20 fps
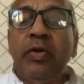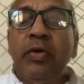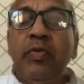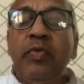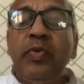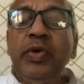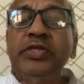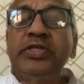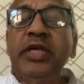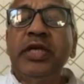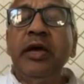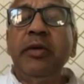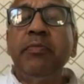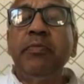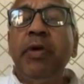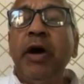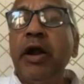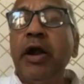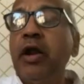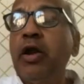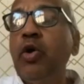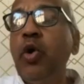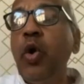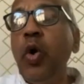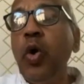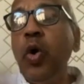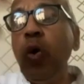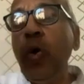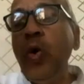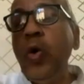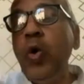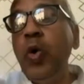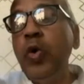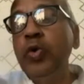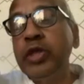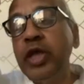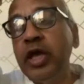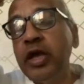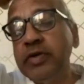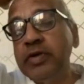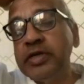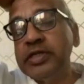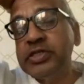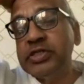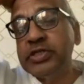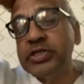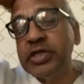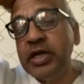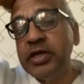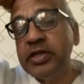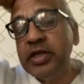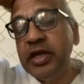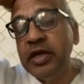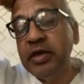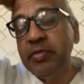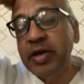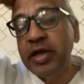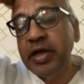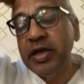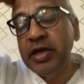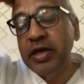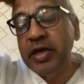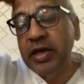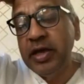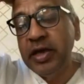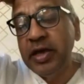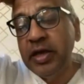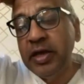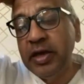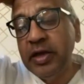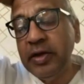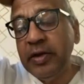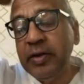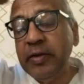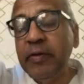we say Bhargo Devasya Dhimahi.